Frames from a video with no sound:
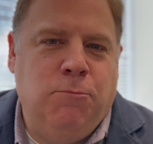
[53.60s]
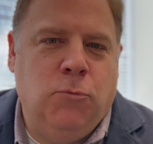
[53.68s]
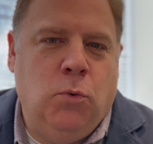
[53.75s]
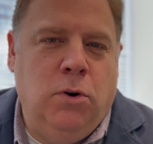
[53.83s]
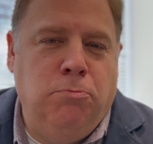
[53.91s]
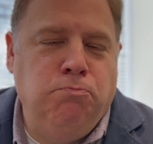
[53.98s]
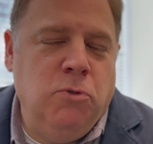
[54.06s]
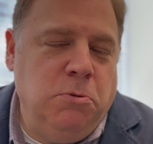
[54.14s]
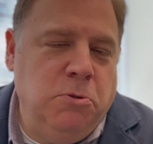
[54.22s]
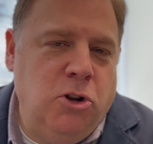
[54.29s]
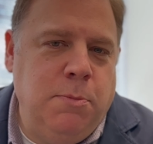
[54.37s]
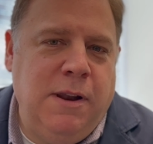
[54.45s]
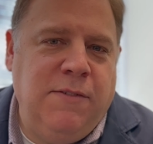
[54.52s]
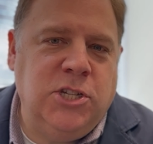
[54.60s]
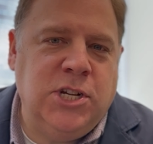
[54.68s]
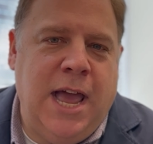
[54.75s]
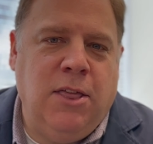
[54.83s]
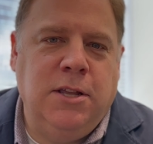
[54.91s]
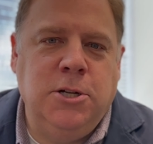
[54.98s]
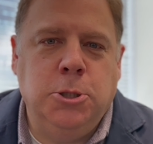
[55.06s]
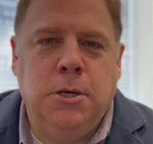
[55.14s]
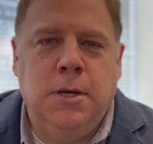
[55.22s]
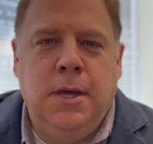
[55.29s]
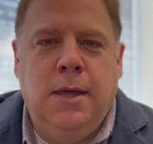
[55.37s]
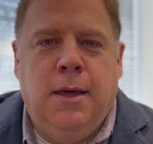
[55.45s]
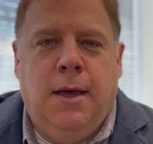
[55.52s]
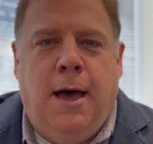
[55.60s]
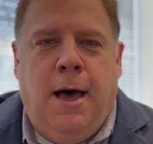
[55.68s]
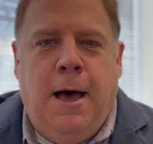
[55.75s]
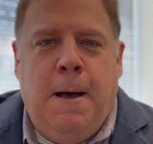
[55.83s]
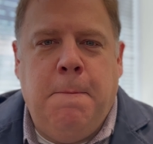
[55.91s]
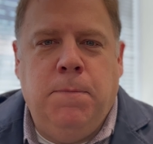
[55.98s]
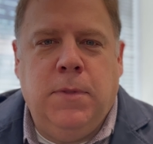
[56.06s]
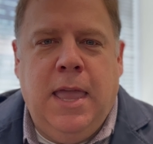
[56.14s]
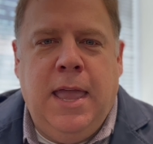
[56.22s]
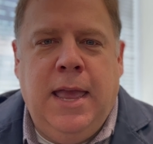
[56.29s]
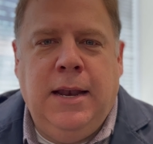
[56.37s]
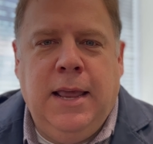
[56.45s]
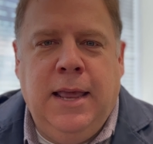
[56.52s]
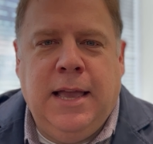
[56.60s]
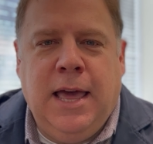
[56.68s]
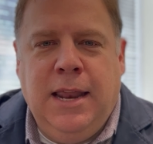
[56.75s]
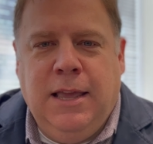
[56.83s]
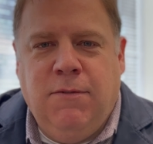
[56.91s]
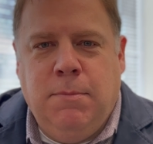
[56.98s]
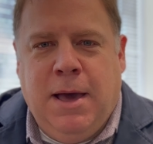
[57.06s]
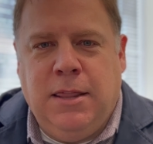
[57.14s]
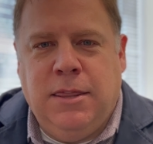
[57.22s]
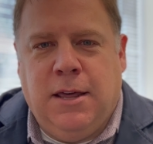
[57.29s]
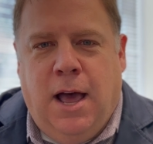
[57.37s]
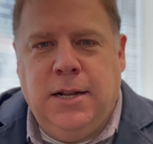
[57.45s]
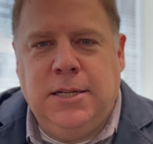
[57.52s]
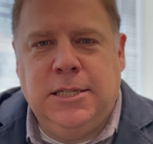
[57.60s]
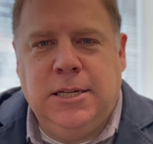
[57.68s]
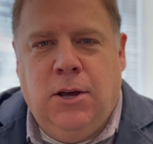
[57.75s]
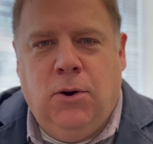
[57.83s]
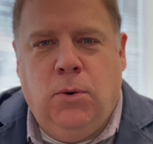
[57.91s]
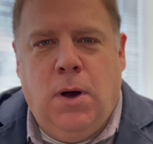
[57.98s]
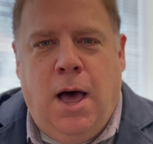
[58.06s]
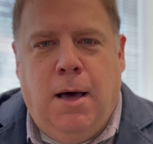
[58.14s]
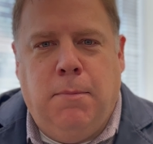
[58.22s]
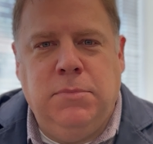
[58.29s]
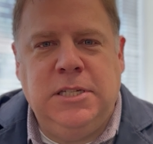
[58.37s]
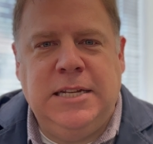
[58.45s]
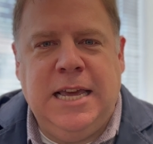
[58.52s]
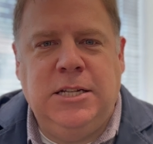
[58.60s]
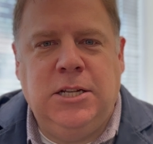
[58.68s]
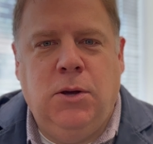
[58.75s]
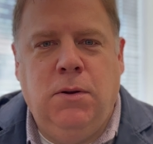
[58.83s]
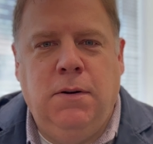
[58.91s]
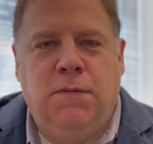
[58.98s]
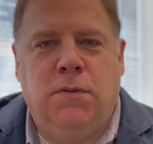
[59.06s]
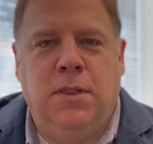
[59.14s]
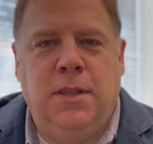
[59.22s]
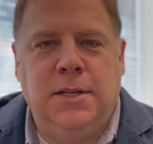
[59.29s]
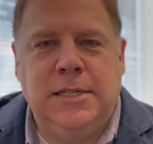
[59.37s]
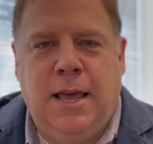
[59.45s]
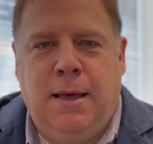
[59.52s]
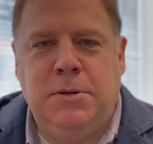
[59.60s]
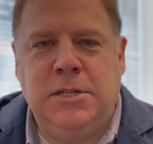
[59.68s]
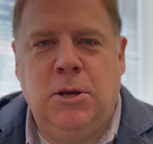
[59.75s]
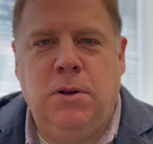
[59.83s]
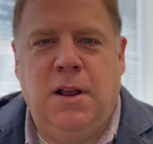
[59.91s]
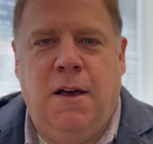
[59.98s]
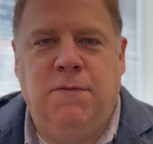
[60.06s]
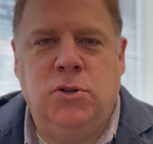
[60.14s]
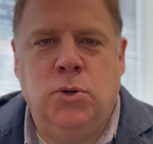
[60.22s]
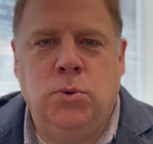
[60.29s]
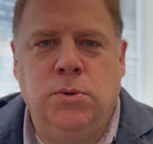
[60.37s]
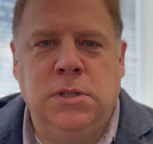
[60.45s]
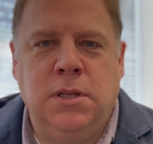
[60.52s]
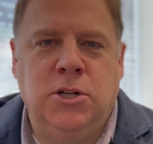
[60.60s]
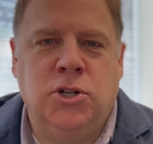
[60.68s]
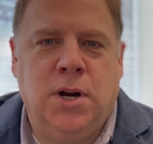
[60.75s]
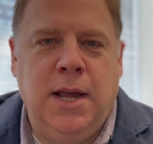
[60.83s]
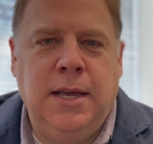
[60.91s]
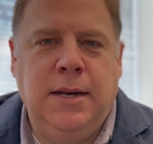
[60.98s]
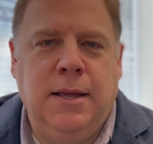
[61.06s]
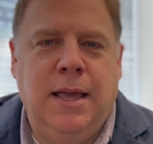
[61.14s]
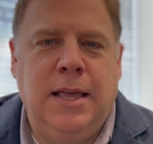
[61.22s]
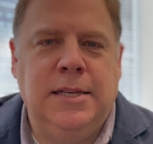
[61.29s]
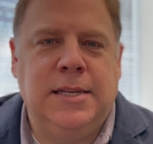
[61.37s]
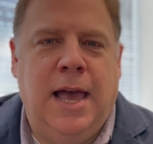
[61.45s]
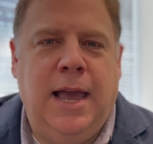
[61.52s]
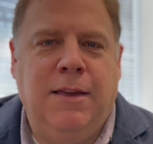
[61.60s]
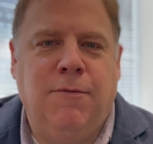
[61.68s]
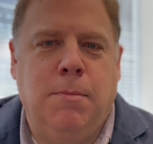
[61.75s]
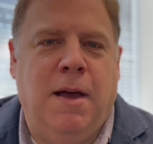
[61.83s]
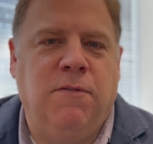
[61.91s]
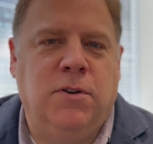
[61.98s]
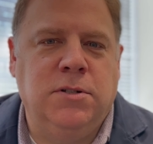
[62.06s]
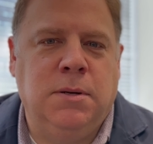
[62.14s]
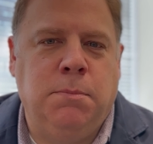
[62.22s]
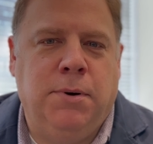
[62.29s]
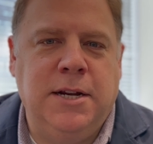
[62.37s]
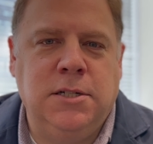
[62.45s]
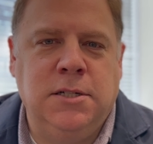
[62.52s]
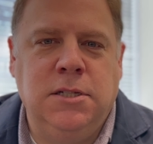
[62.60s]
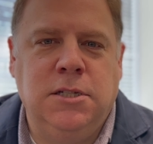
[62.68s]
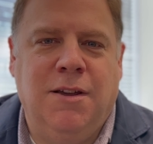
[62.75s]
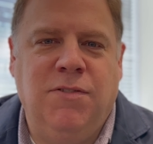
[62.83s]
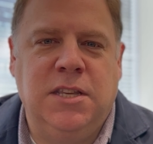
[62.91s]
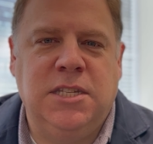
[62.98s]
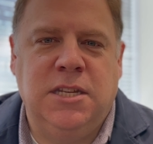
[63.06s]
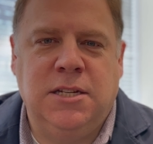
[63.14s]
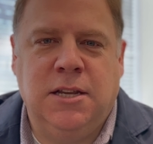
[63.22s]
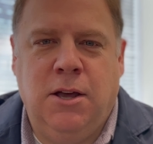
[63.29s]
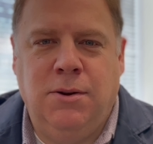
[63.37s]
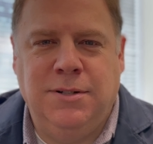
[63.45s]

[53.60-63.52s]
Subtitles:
were a little bit of a challenge and kind of give you my thoughts. So stay tuned for this episode of Tools of the Trade as I give you my first impressions of the Cisco